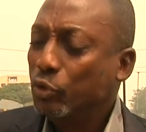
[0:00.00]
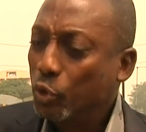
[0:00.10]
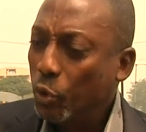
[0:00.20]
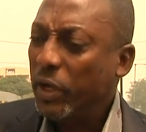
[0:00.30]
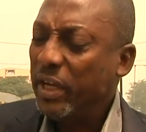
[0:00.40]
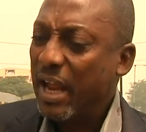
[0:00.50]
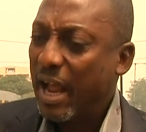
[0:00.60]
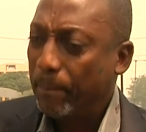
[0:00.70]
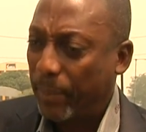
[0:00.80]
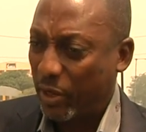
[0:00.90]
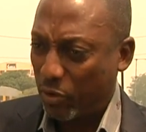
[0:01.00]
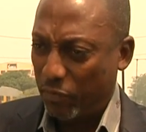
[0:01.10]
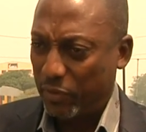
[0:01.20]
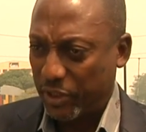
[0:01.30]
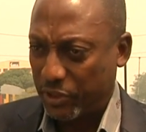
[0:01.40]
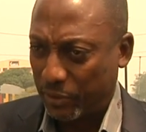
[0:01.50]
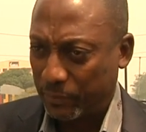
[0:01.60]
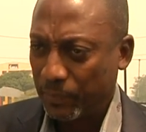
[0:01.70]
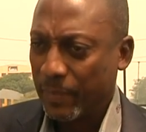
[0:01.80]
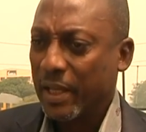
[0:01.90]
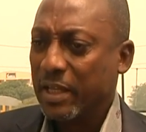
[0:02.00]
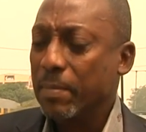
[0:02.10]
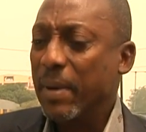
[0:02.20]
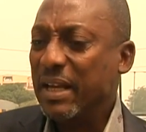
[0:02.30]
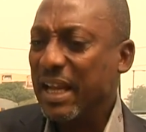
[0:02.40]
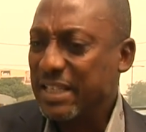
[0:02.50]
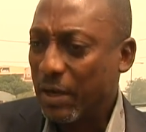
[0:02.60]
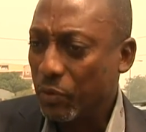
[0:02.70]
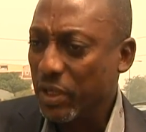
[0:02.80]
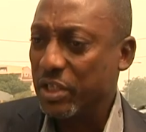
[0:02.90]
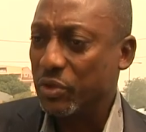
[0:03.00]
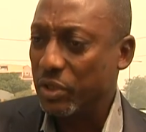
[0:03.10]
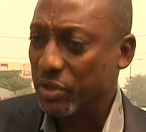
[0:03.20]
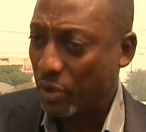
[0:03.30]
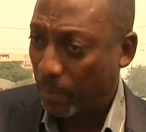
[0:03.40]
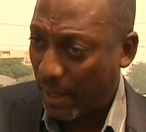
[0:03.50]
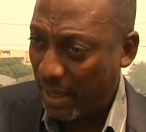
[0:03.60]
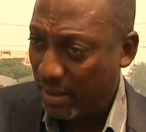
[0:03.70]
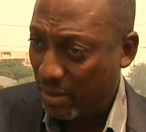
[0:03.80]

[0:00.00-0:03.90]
during peak ovulation. The man ejaculates into the stopper,